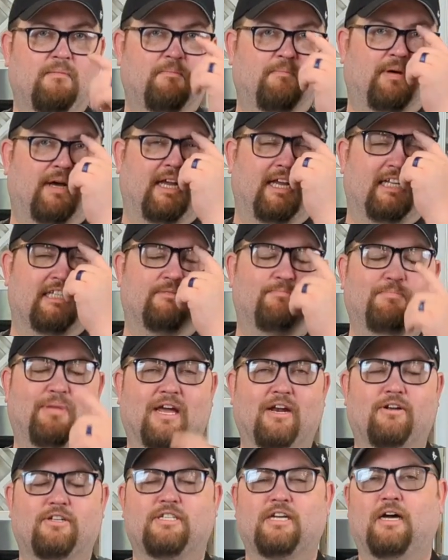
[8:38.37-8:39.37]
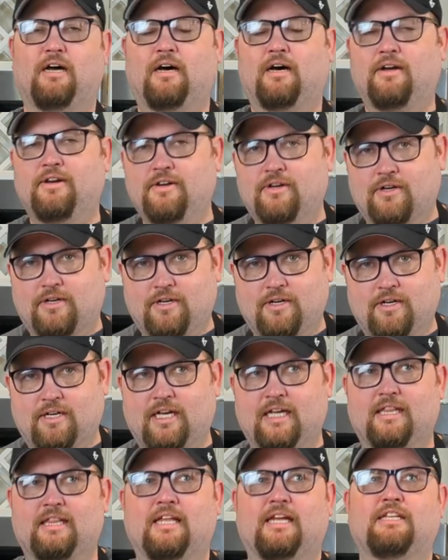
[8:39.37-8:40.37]
But it's better to undercook
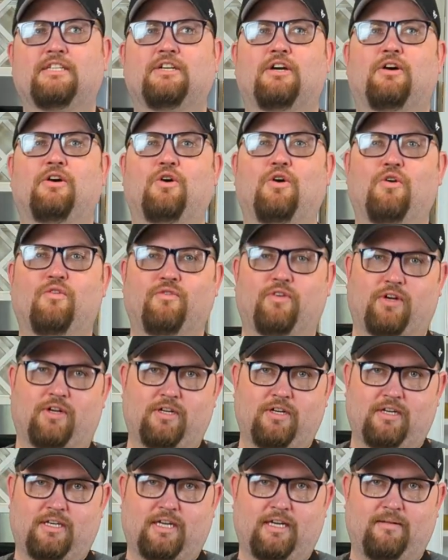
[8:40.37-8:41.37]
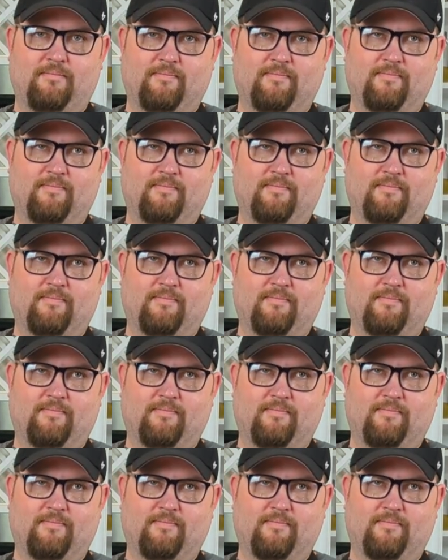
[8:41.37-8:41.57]
it than to overcook it.